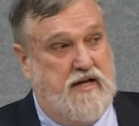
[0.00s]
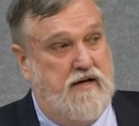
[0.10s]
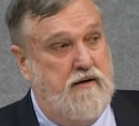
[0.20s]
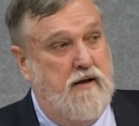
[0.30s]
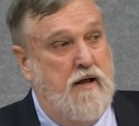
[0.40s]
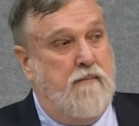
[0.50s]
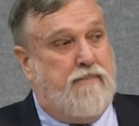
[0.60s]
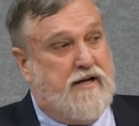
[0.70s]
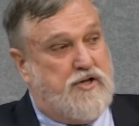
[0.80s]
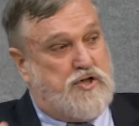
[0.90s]
sin
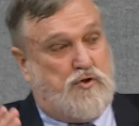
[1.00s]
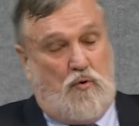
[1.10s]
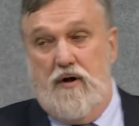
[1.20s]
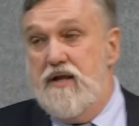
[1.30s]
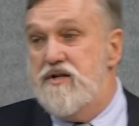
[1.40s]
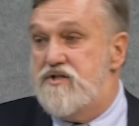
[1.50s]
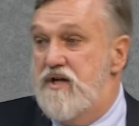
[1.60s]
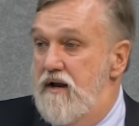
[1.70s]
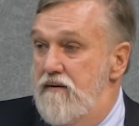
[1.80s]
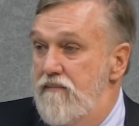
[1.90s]
by destroying his
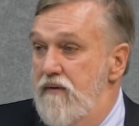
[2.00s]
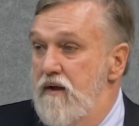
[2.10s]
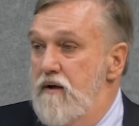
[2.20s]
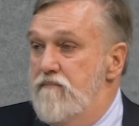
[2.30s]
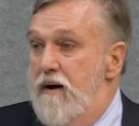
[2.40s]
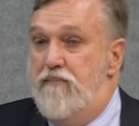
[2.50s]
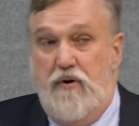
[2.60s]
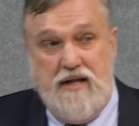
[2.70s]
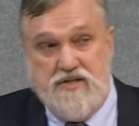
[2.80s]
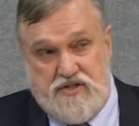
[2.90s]
son, by
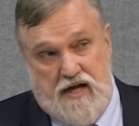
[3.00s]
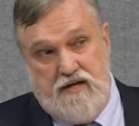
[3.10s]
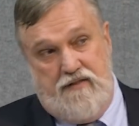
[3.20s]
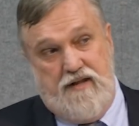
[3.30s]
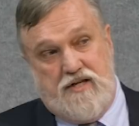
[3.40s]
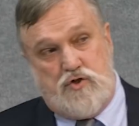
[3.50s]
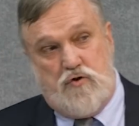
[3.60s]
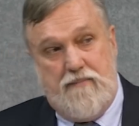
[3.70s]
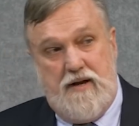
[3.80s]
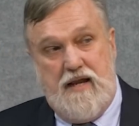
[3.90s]
putting his son to the
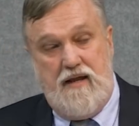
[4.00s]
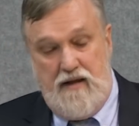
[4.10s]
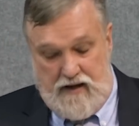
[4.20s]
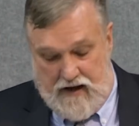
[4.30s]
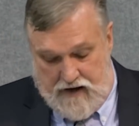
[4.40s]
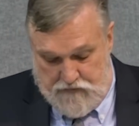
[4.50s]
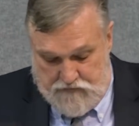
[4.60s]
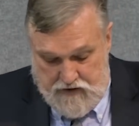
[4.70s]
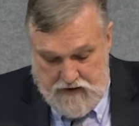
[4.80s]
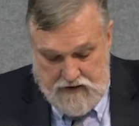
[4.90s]
extremity of
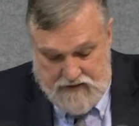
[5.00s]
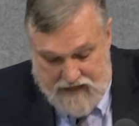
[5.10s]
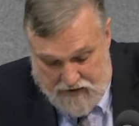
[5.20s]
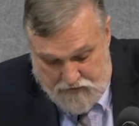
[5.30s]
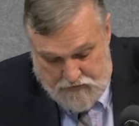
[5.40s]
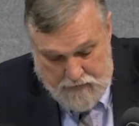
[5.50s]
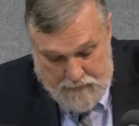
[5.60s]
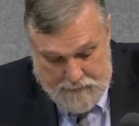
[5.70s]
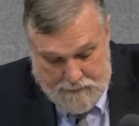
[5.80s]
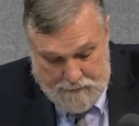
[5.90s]
death.
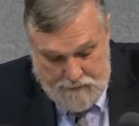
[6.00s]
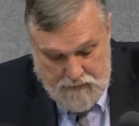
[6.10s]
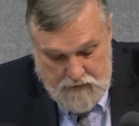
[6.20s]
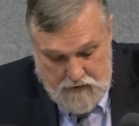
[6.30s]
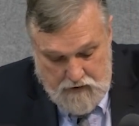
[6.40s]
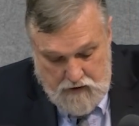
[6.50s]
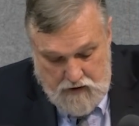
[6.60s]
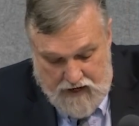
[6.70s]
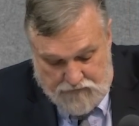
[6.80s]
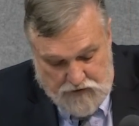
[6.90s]

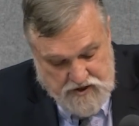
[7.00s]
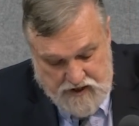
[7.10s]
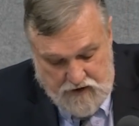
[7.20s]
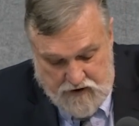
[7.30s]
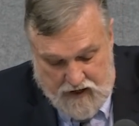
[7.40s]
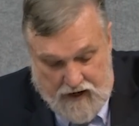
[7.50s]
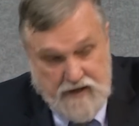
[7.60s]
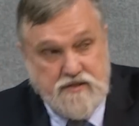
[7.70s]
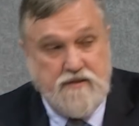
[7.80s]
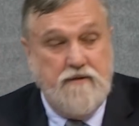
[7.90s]
Every sinner
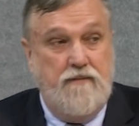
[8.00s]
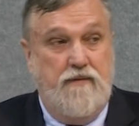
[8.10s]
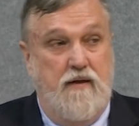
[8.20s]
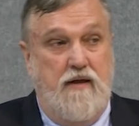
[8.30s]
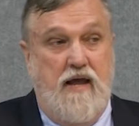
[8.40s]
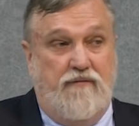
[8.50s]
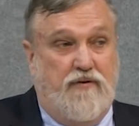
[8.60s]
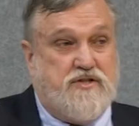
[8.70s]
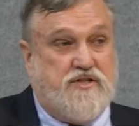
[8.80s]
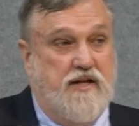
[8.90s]
dies,
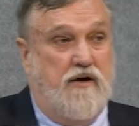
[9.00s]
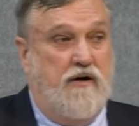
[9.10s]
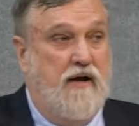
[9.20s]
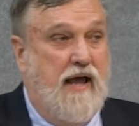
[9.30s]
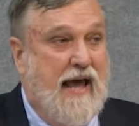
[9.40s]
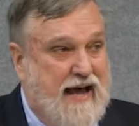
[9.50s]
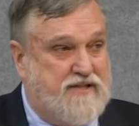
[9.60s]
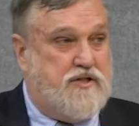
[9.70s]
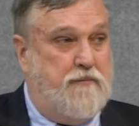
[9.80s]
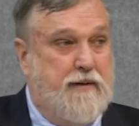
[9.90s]
every sinner
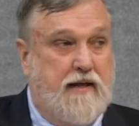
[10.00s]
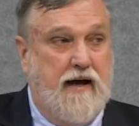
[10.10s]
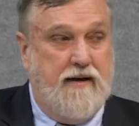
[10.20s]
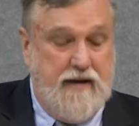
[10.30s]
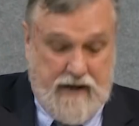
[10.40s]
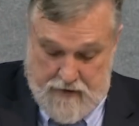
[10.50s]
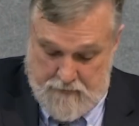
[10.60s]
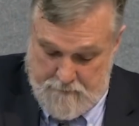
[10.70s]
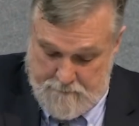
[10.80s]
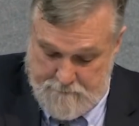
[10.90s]
has to be cut
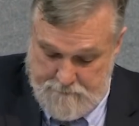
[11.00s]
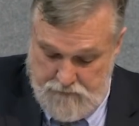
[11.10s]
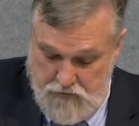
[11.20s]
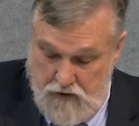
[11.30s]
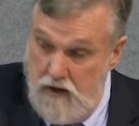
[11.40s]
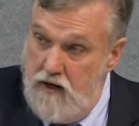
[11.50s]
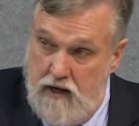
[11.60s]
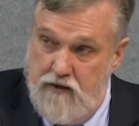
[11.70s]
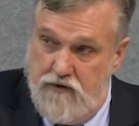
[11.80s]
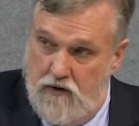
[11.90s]
down.
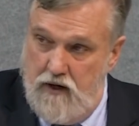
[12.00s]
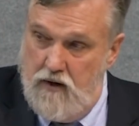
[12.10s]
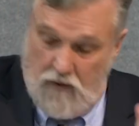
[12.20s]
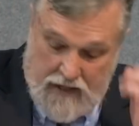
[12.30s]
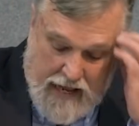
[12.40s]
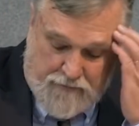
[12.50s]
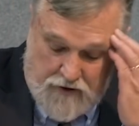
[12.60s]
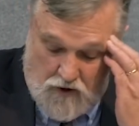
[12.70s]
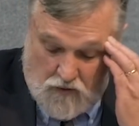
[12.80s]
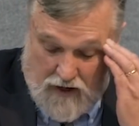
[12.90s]
Either it will
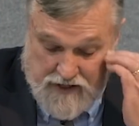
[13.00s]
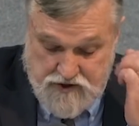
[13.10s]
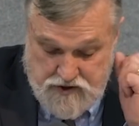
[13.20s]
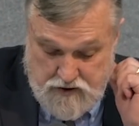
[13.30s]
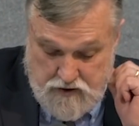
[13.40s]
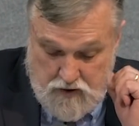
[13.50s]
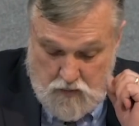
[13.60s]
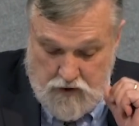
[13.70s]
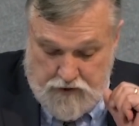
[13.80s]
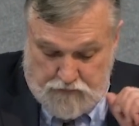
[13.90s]
happen in Christ with